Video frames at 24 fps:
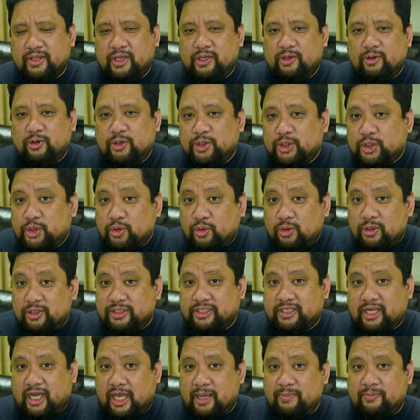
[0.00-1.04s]
the usual
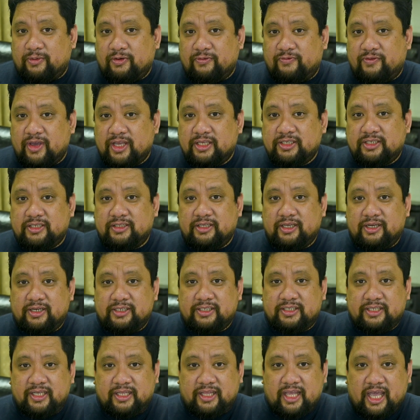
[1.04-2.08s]
type of
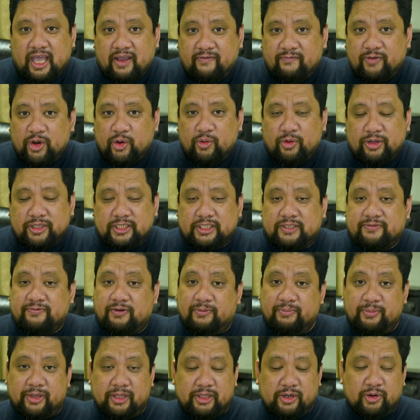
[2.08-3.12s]
engineers that everyone is
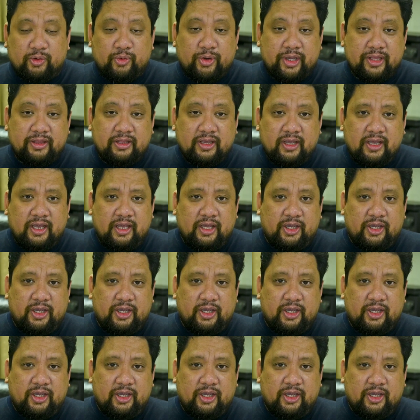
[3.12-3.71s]
familiar with,